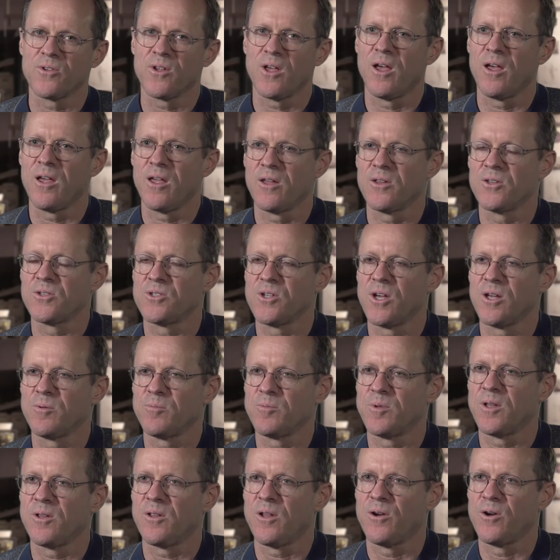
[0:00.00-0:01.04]

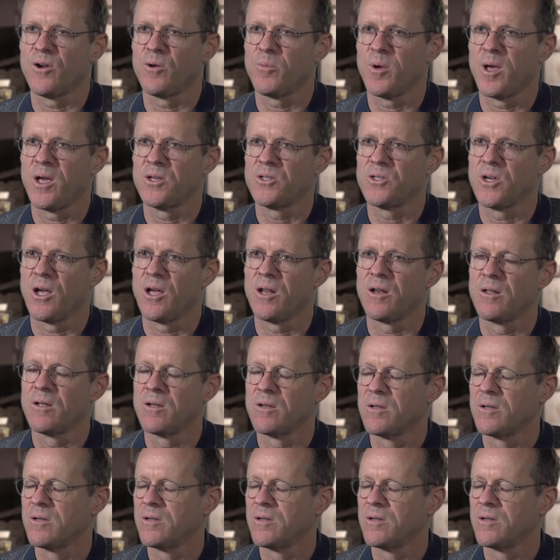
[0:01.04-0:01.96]
insight that Larry Page had.